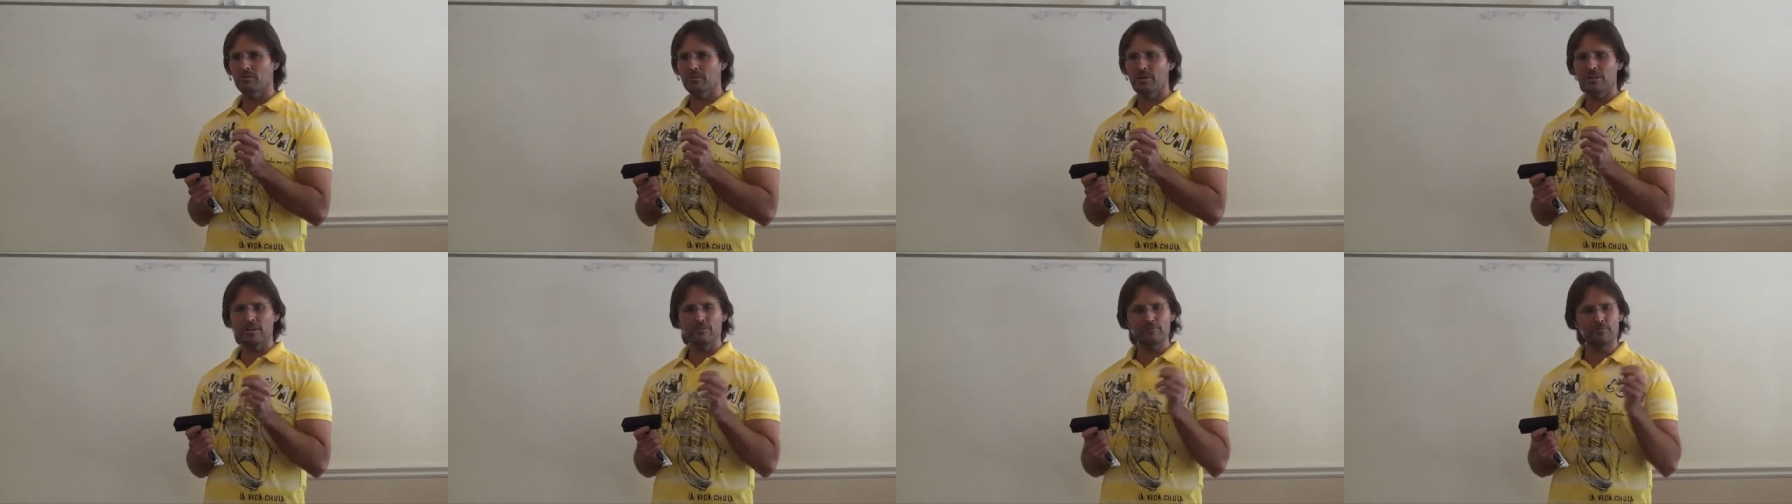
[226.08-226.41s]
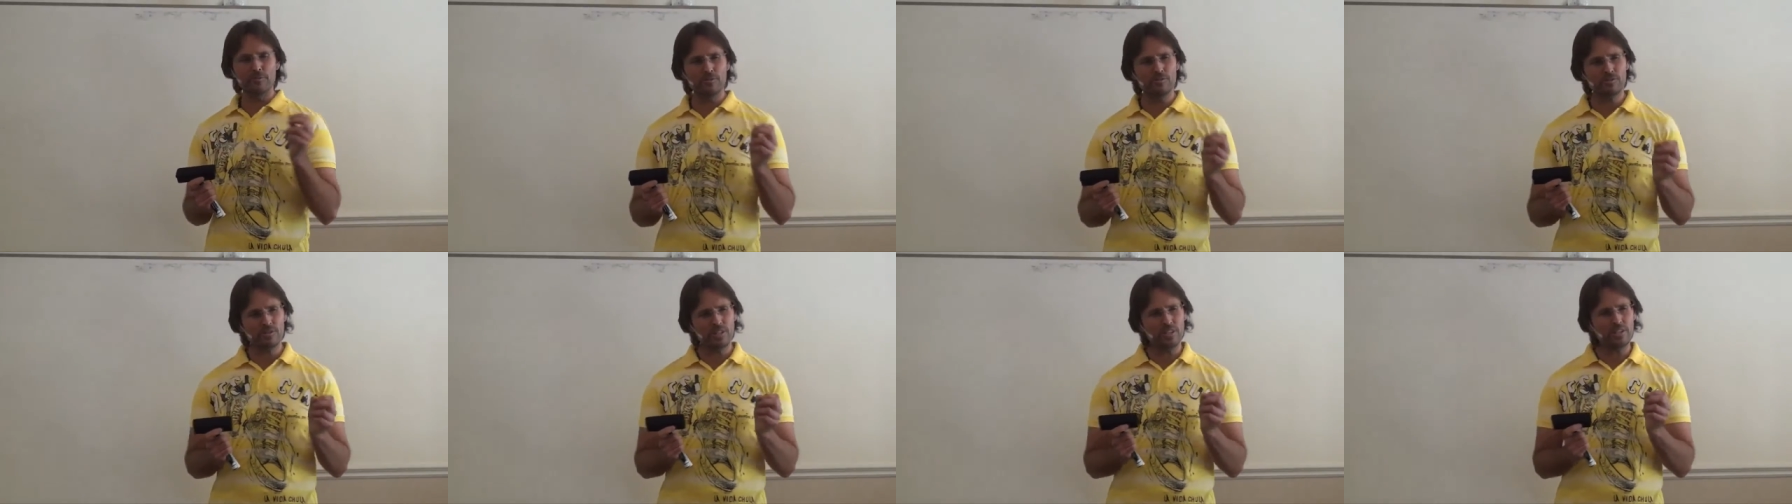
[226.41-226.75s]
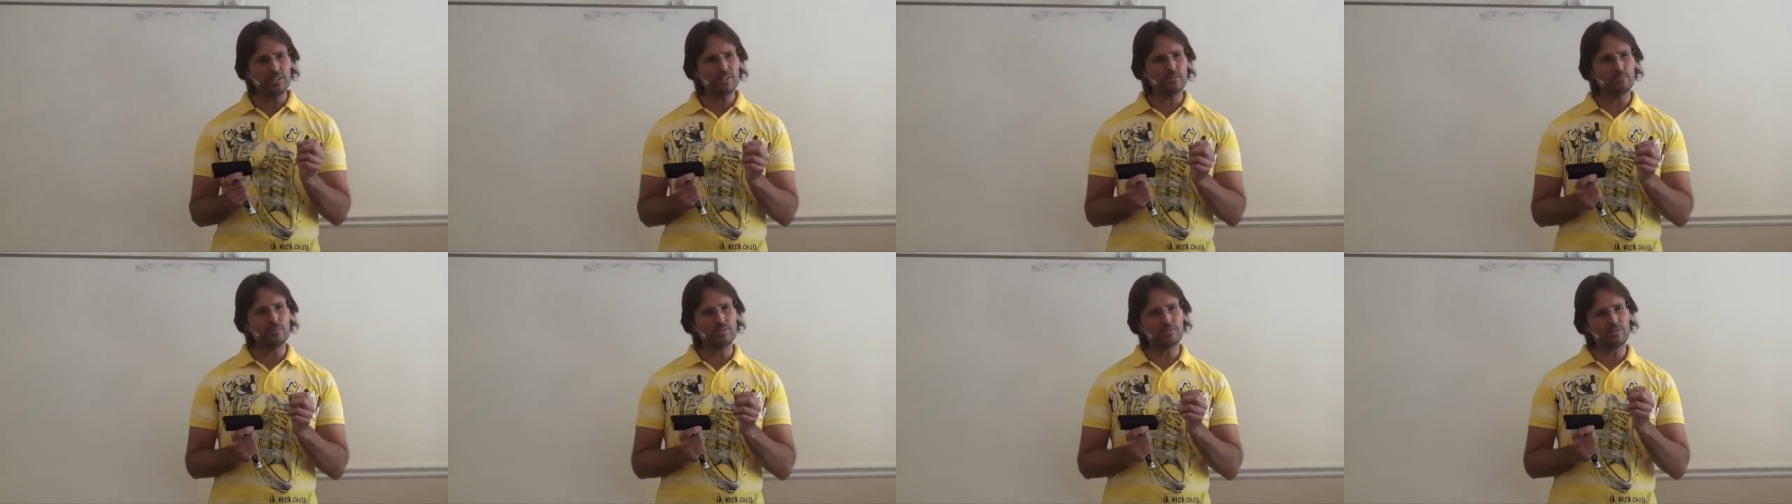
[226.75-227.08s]
if you
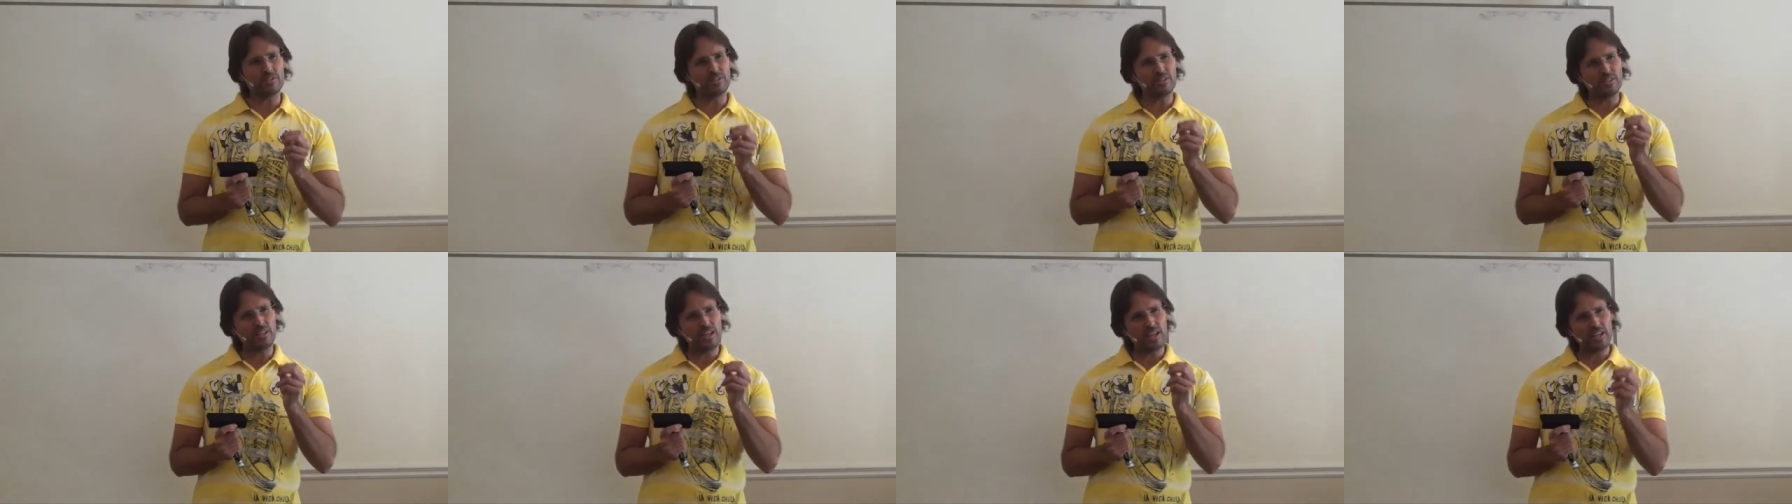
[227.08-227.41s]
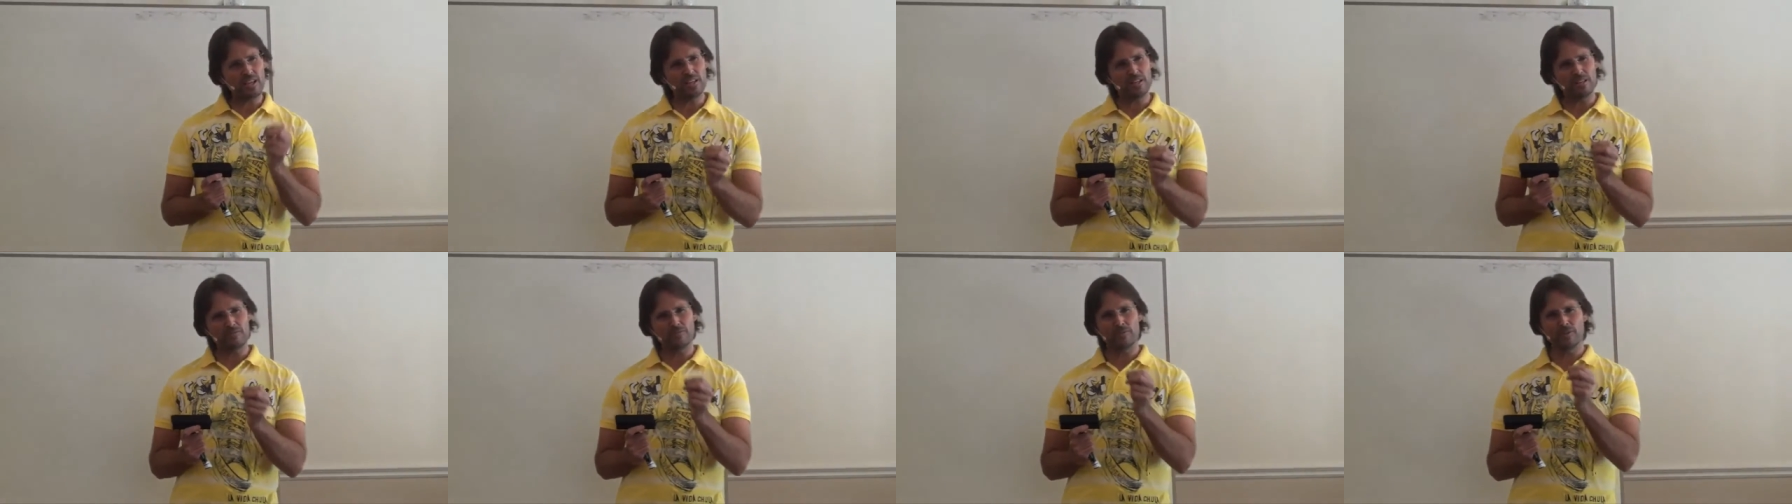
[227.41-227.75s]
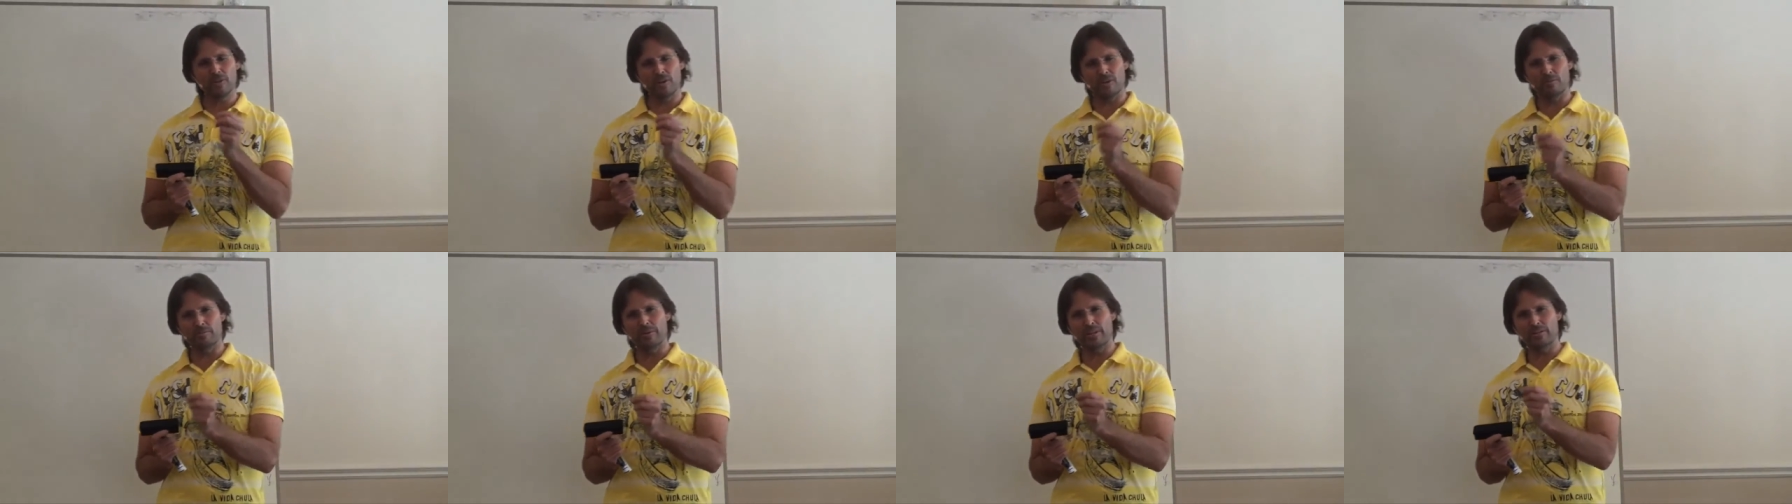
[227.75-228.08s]
see them as a negative
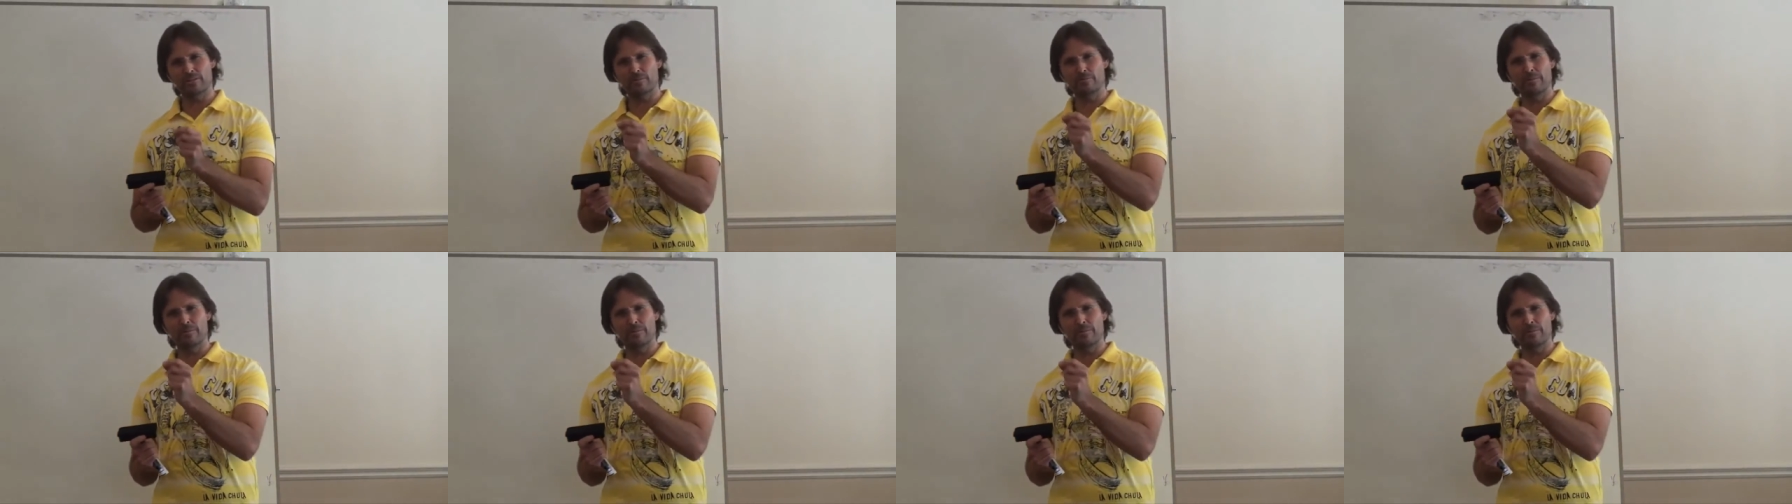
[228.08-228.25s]
comment